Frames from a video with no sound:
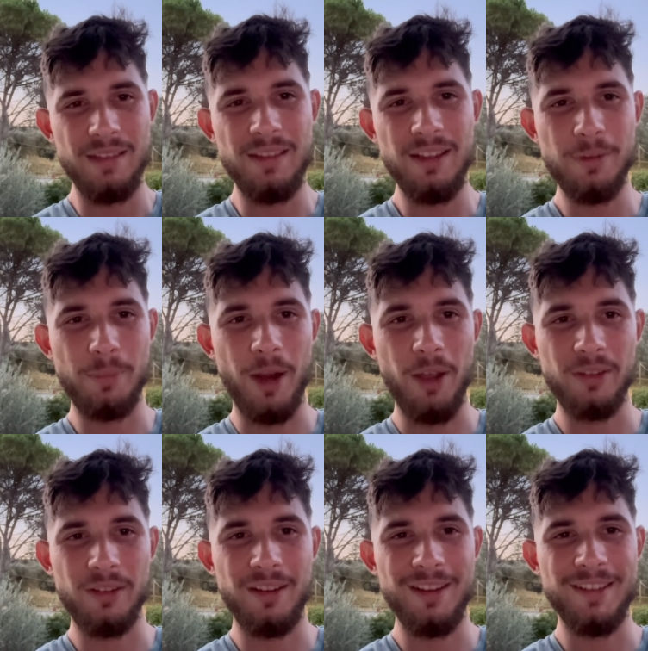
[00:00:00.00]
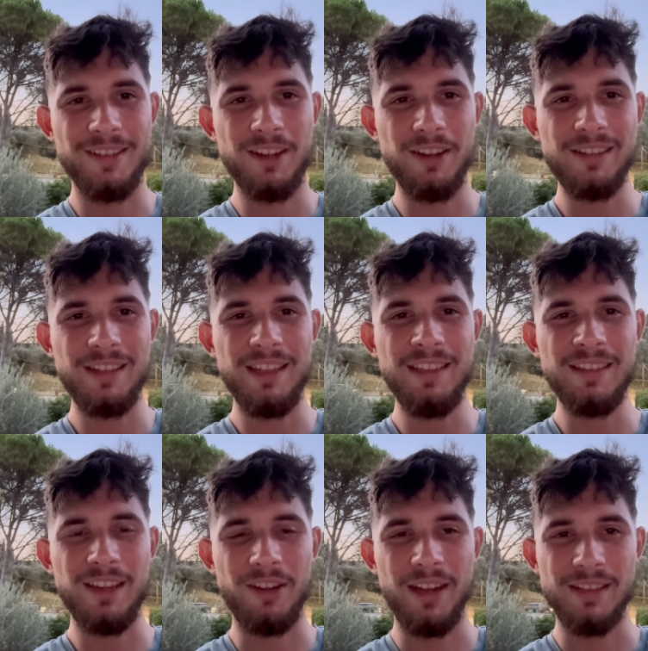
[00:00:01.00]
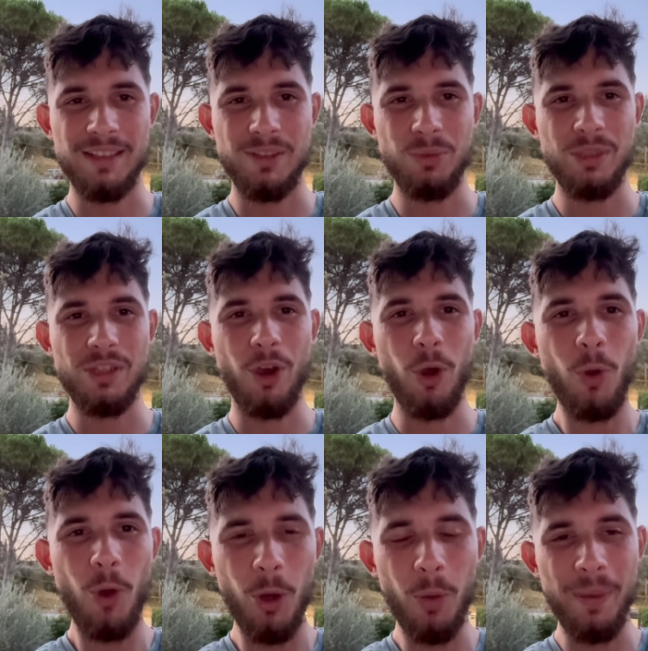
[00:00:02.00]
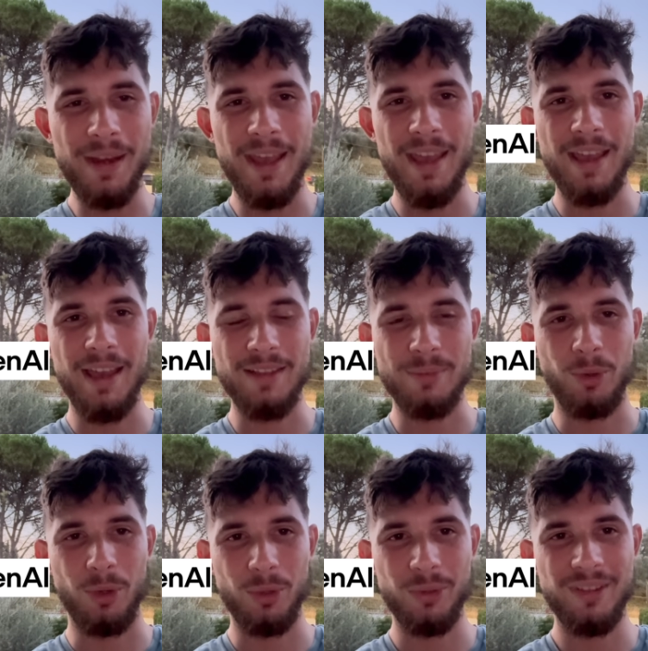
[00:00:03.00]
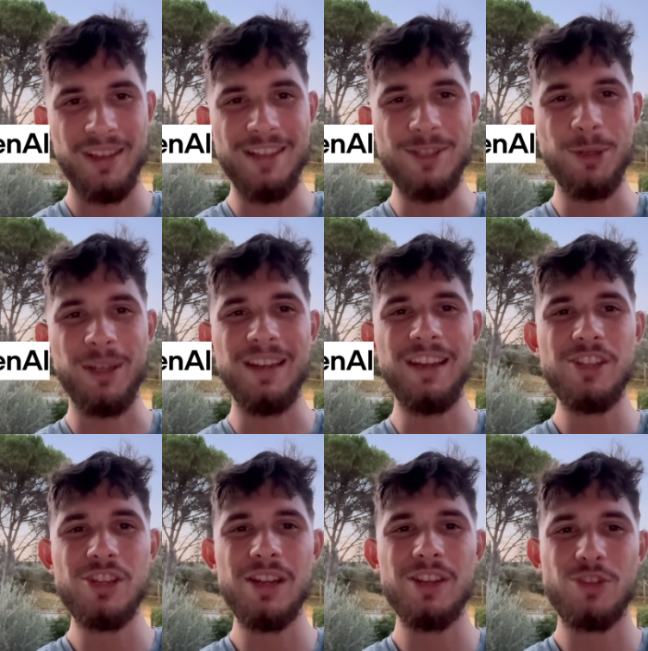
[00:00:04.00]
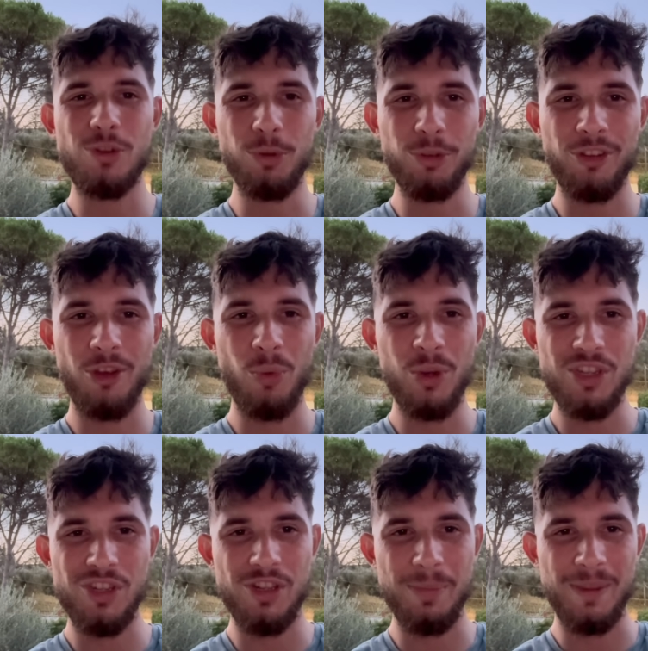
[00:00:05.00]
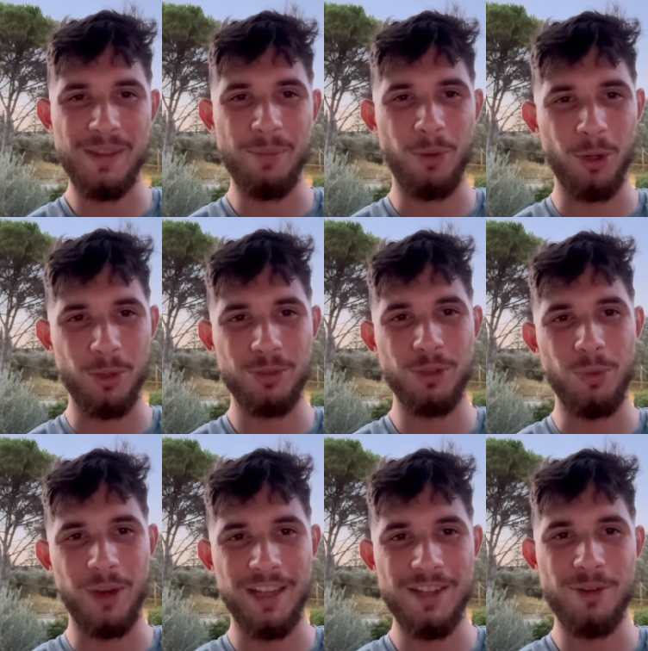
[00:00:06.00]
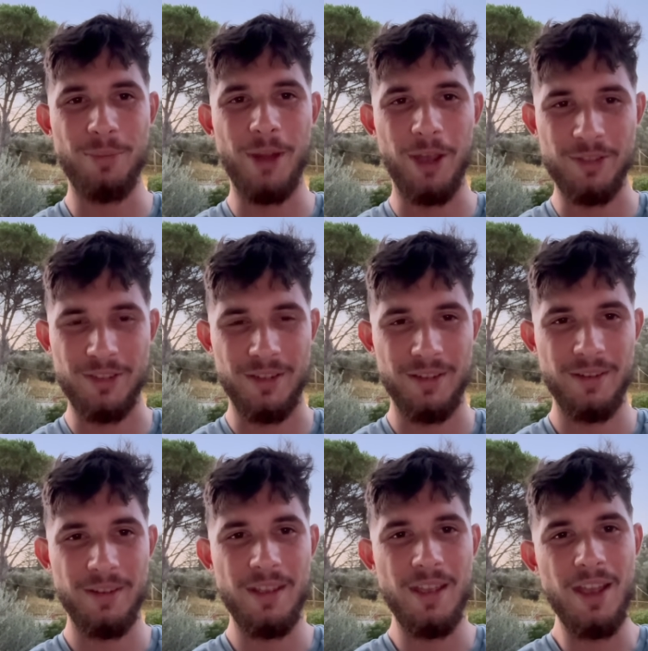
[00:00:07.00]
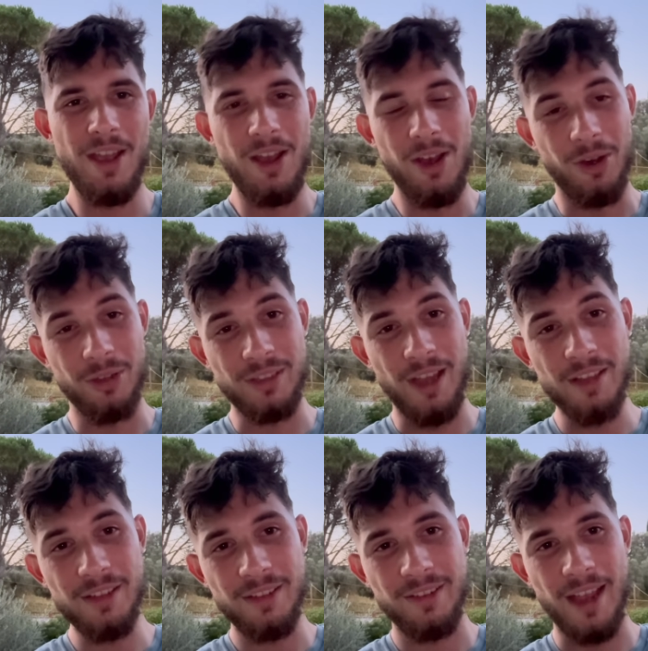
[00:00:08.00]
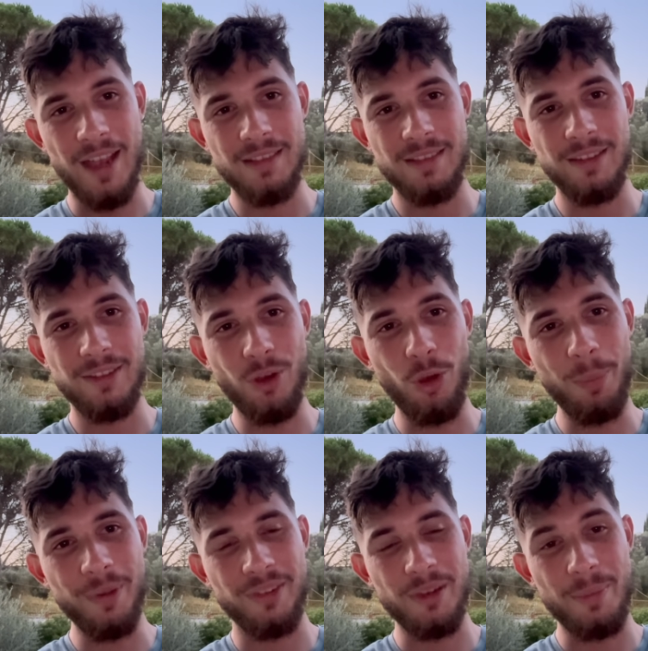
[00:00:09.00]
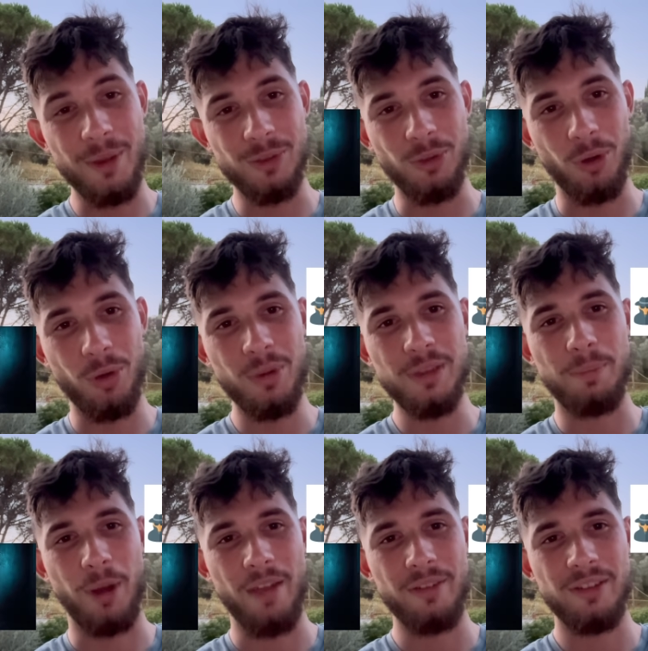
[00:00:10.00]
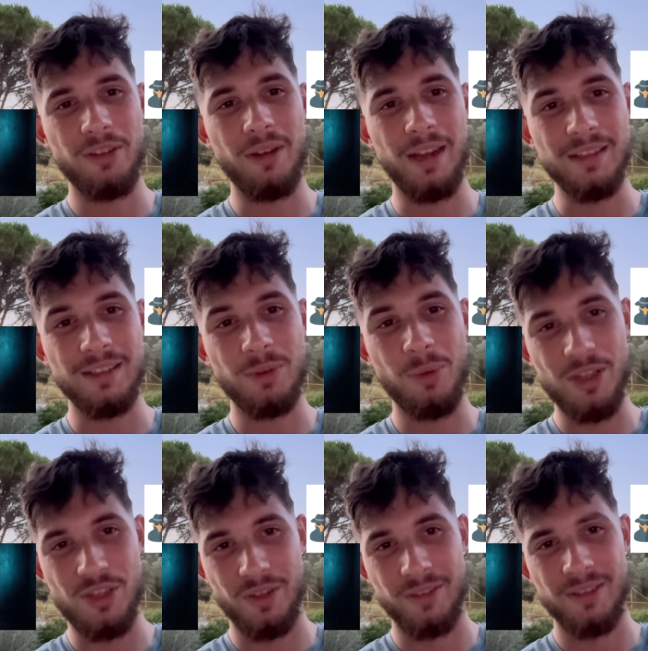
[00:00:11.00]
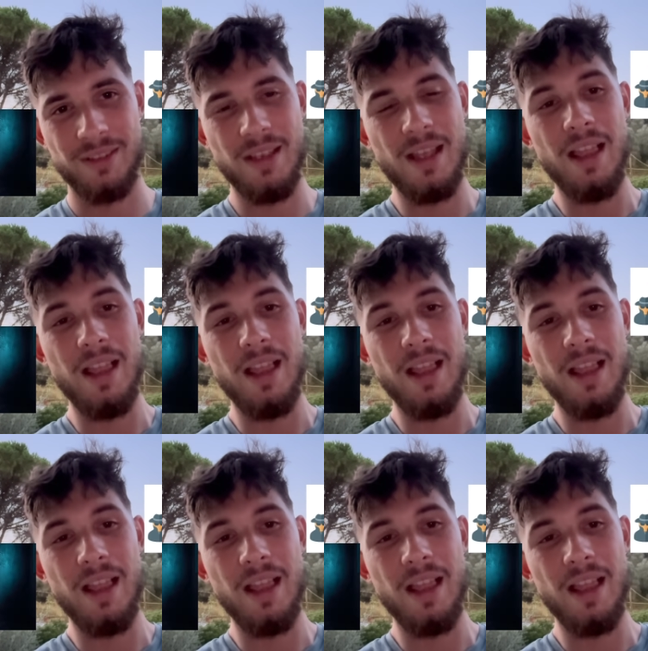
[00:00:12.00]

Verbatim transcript: Dia's Browser is currently integrated with all OpenAI's models, and you can literally choose which GPT model to work in your browser. On the other side, this opens up a door with privacy related questions,